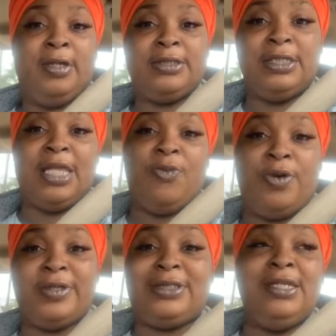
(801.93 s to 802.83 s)
Since they
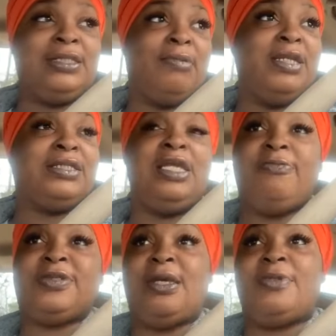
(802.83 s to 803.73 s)
want to see something, let's give
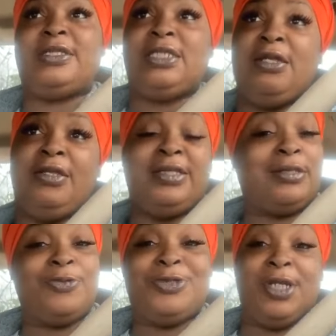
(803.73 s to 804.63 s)
them something to see. Let's
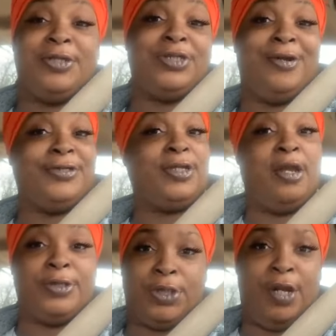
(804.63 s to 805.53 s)
so share.
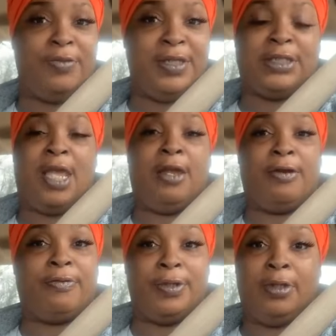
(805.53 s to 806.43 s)
Sharing is
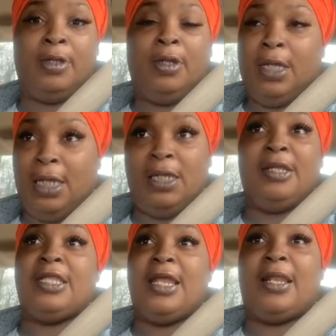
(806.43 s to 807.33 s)
caring. And
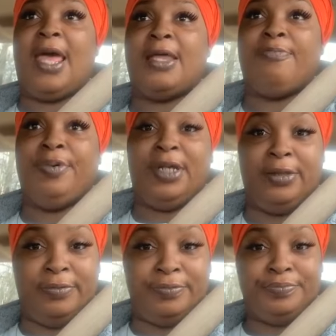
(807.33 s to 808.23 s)
hit that like
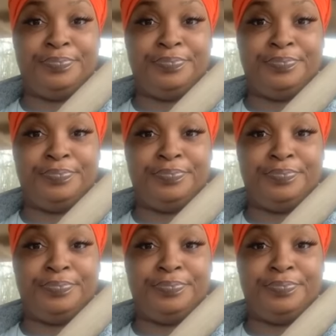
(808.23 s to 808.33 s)
button.